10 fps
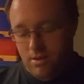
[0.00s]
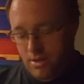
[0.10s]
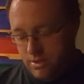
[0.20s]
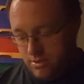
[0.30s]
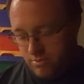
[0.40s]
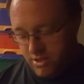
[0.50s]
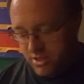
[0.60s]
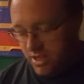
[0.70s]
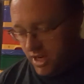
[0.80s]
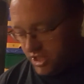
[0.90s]
That's a
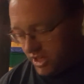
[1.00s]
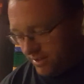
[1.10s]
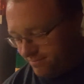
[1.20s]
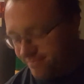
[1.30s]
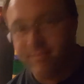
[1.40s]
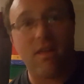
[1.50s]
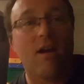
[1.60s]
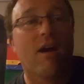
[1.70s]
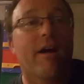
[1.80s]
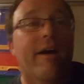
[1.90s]
rusty gusher.
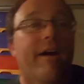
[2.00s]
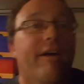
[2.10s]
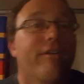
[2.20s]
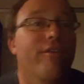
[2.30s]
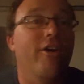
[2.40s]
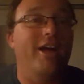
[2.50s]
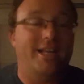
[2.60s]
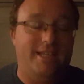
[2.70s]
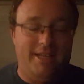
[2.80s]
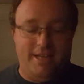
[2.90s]

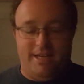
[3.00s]
Right.